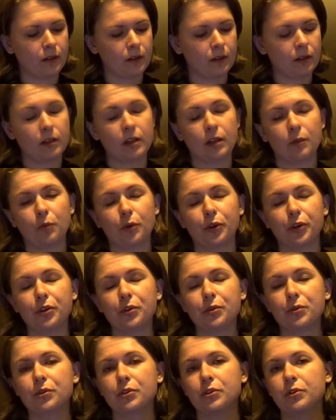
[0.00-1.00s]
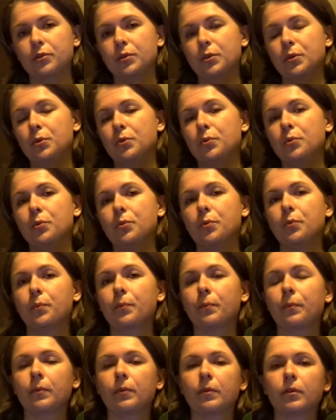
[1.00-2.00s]
They were used to
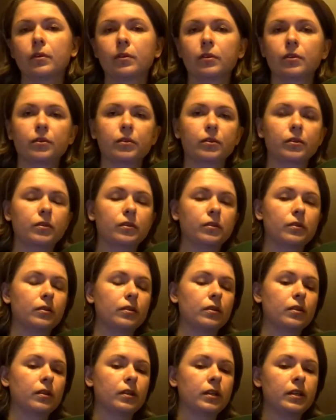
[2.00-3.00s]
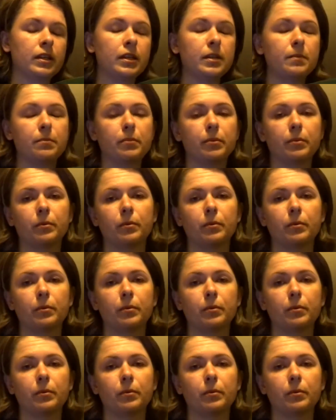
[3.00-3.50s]
keep